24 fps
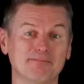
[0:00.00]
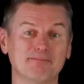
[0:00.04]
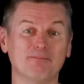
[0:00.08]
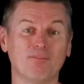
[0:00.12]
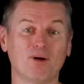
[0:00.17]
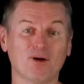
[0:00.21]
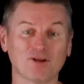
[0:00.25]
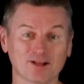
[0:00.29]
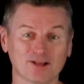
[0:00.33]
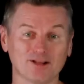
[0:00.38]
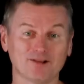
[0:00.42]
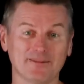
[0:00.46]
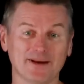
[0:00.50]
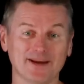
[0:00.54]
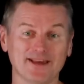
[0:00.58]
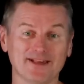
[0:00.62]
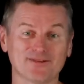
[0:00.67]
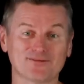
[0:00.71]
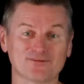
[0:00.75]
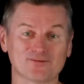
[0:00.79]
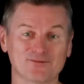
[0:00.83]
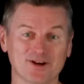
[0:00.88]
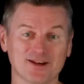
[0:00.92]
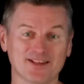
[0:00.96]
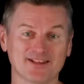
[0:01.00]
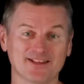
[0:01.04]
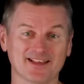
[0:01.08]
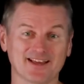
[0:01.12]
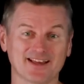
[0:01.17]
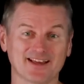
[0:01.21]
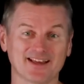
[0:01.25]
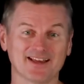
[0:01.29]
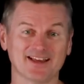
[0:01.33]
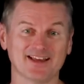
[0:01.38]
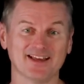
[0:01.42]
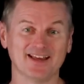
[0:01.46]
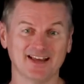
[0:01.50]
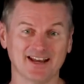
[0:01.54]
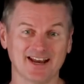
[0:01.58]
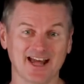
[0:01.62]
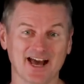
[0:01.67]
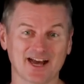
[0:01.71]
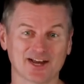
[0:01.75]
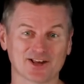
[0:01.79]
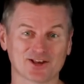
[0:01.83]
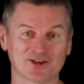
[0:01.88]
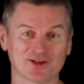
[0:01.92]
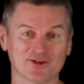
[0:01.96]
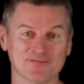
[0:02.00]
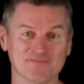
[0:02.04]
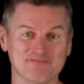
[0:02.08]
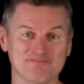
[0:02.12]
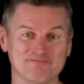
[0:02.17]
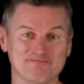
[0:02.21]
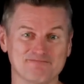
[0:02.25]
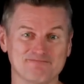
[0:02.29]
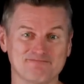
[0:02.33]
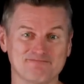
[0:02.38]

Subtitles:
model-based reasoning in action.